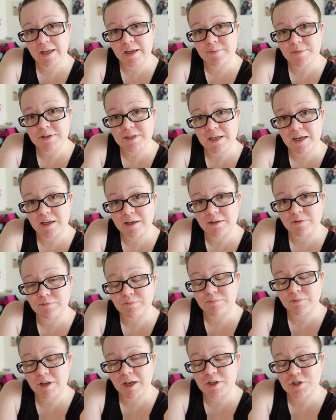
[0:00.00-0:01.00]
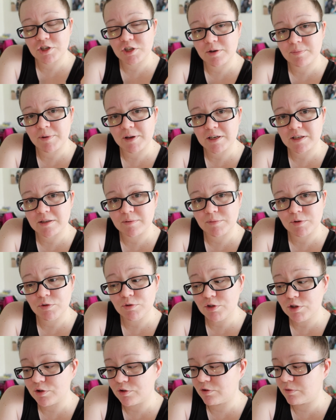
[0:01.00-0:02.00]
Amazon and catching up on some
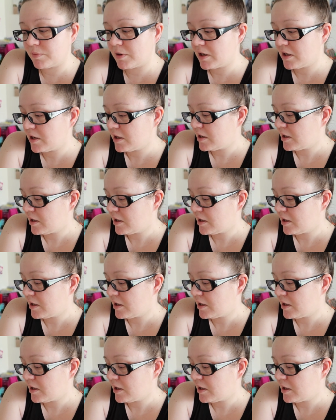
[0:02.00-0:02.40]
YouTube.